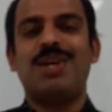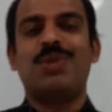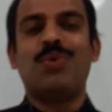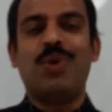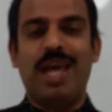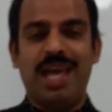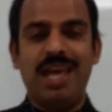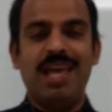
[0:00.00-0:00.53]

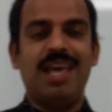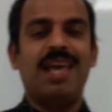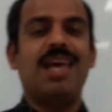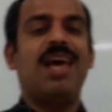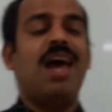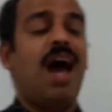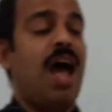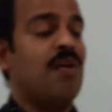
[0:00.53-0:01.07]

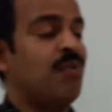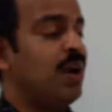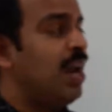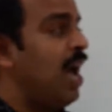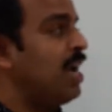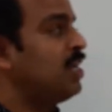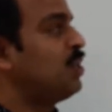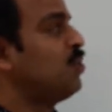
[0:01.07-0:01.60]
Today I would
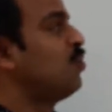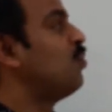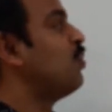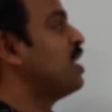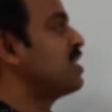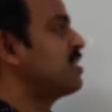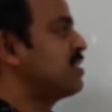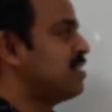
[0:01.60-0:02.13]
like to
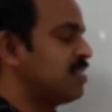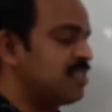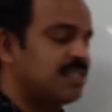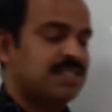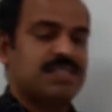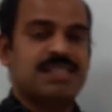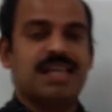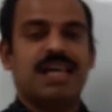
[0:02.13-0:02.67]

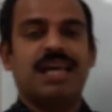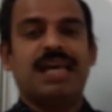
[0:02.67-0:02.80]
discuss